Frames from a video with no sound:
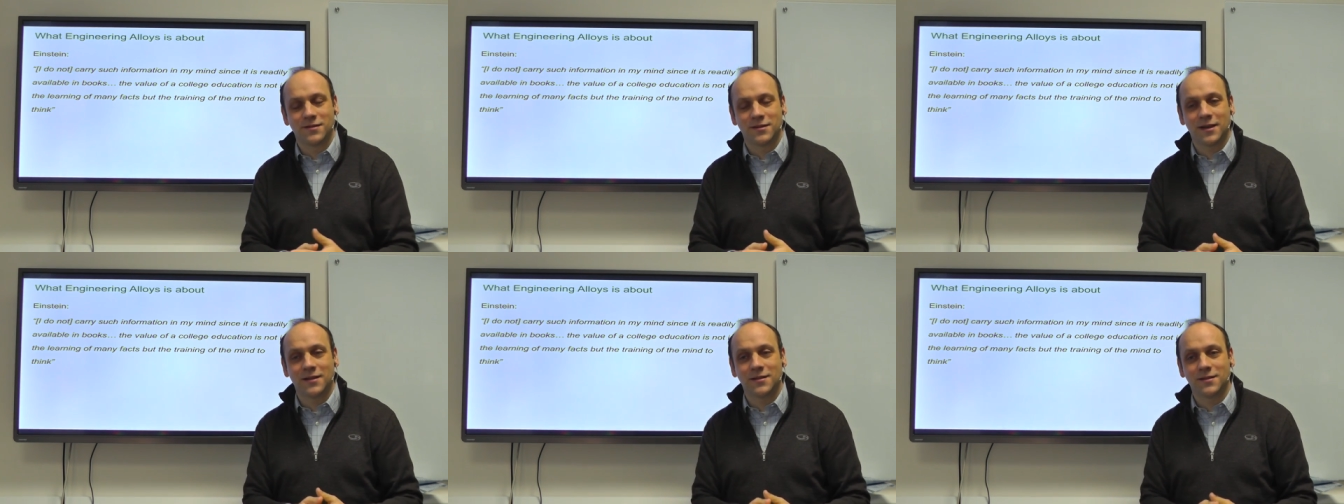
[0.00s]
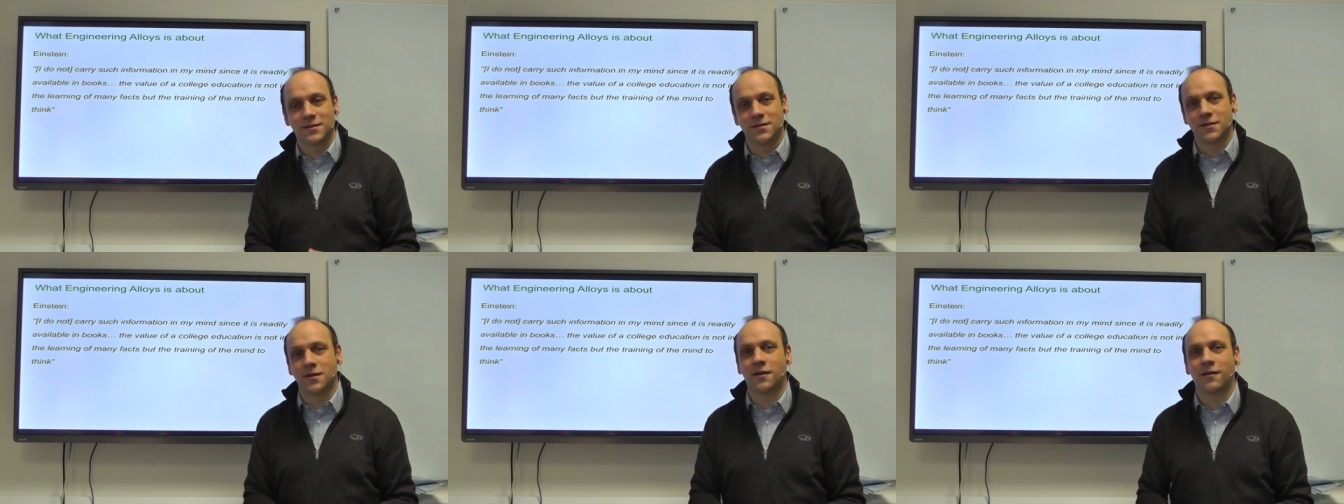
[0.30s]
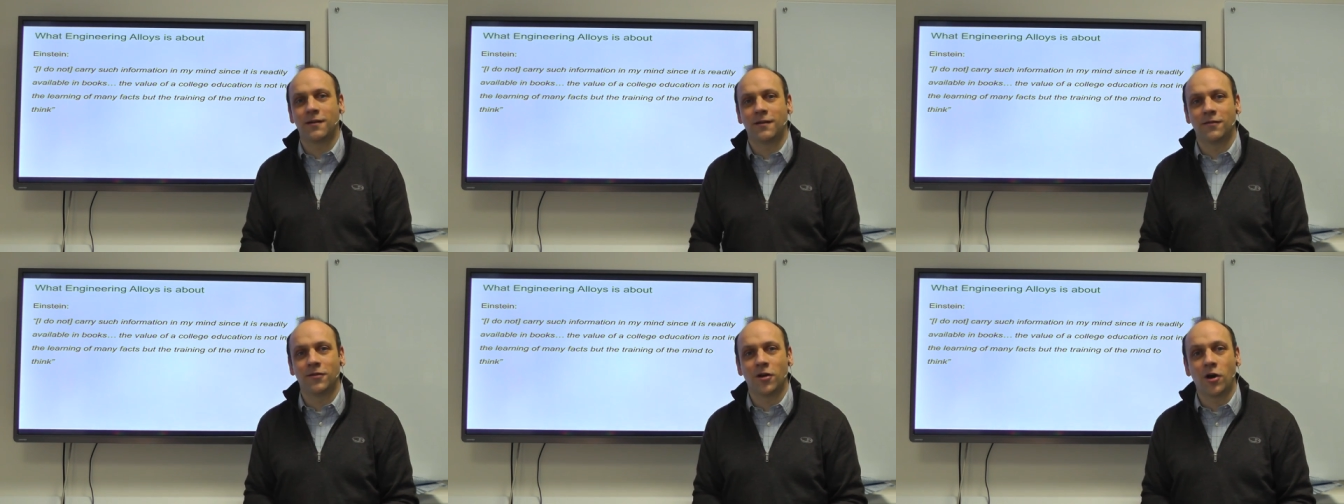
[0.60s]
sense as a
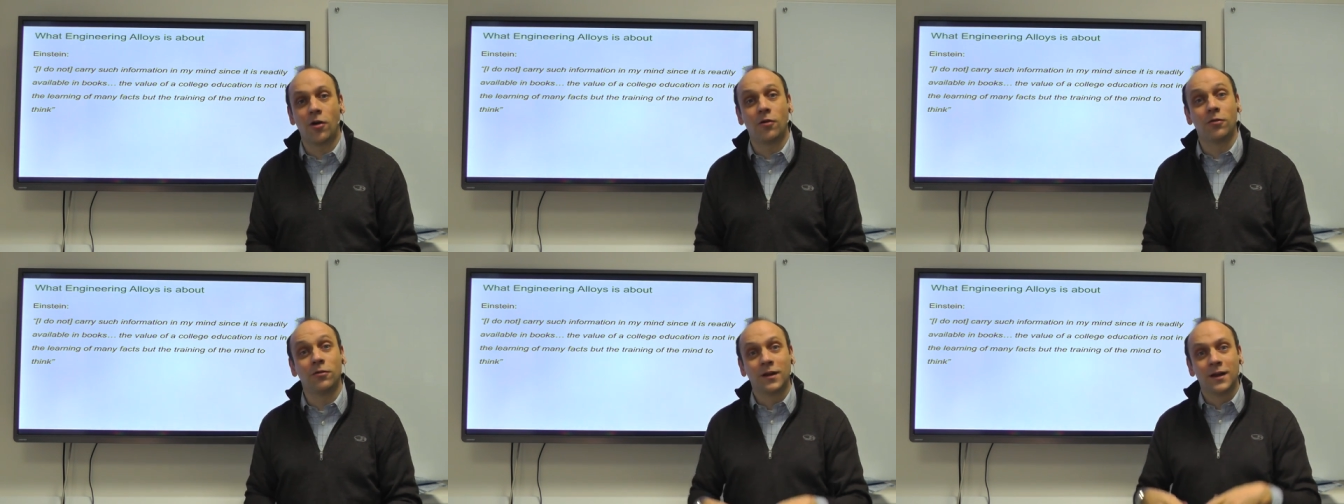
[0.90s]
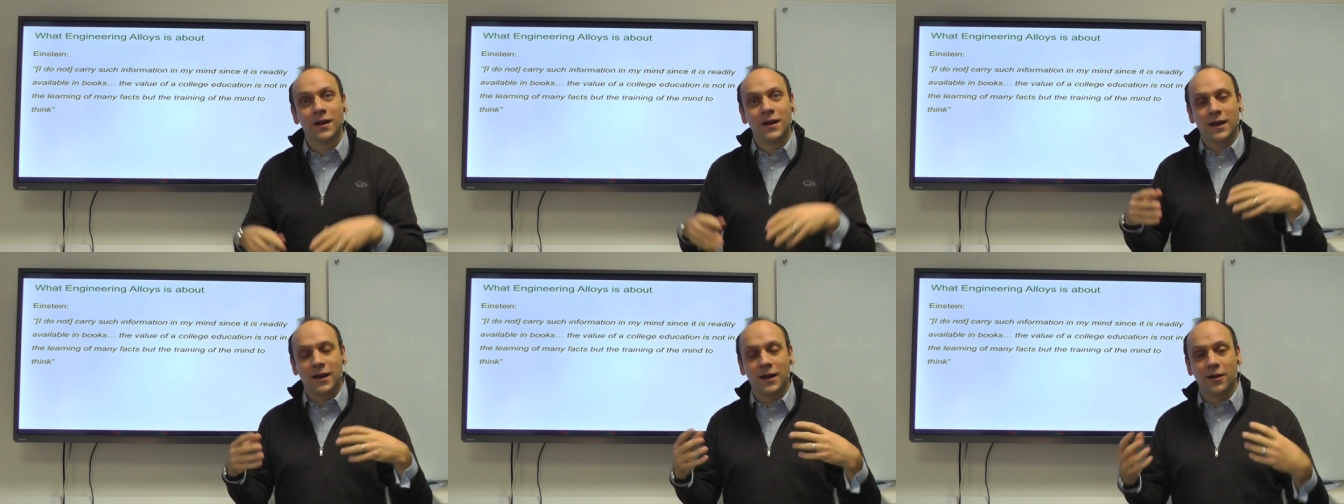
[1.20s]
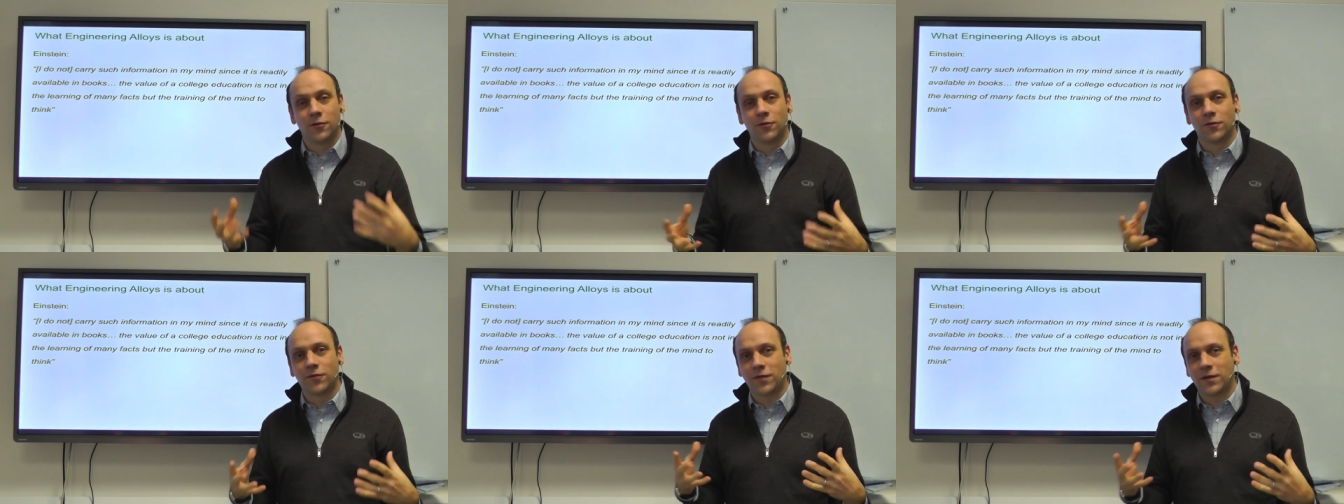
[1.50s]
coherent whole, in
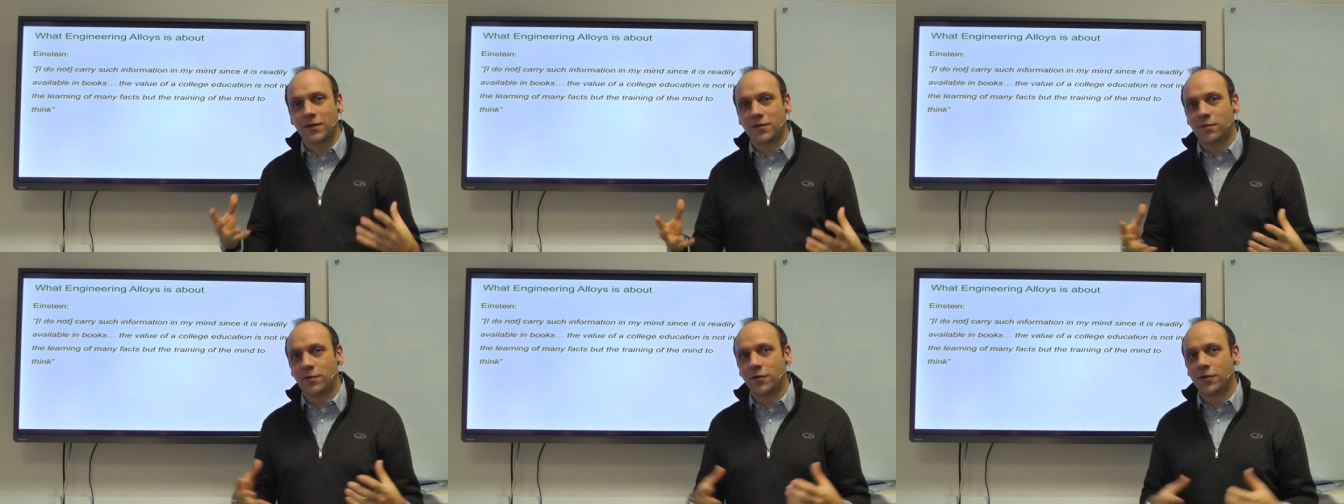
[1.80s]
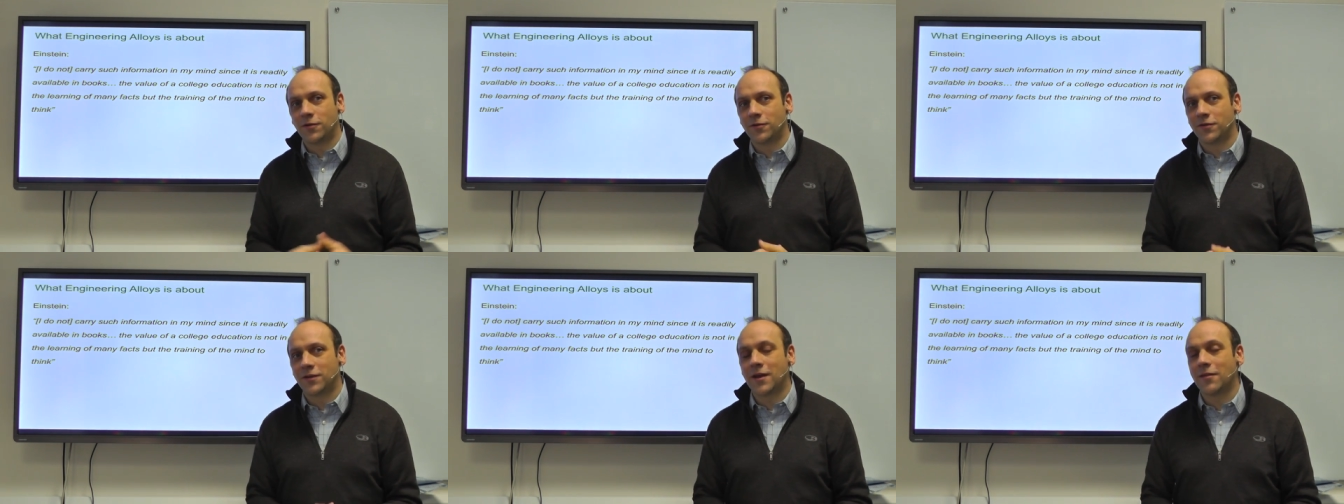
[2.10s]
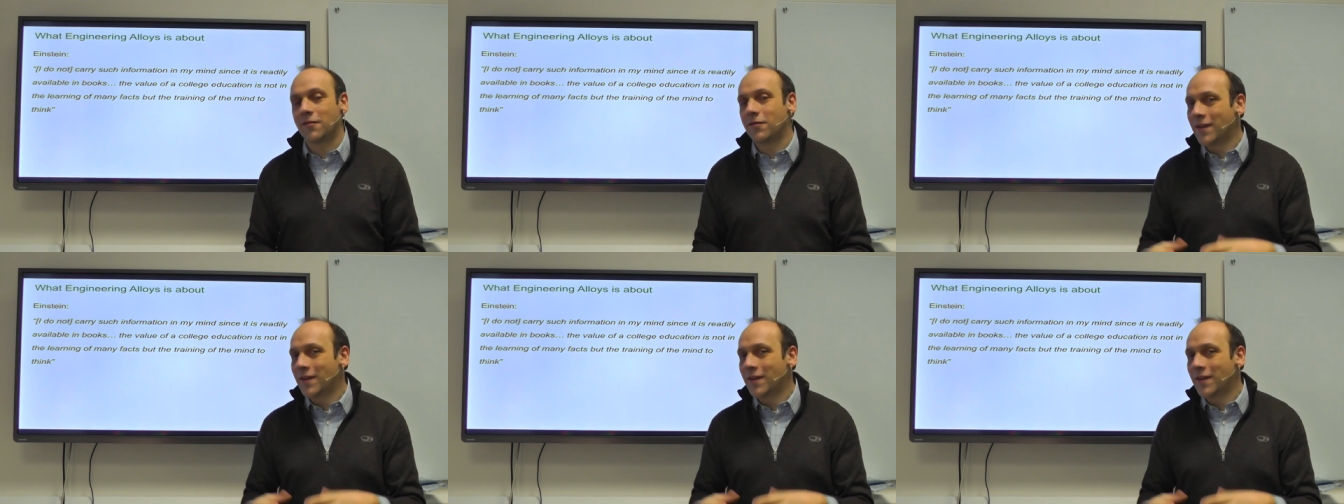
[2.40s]
order for you to put it all together.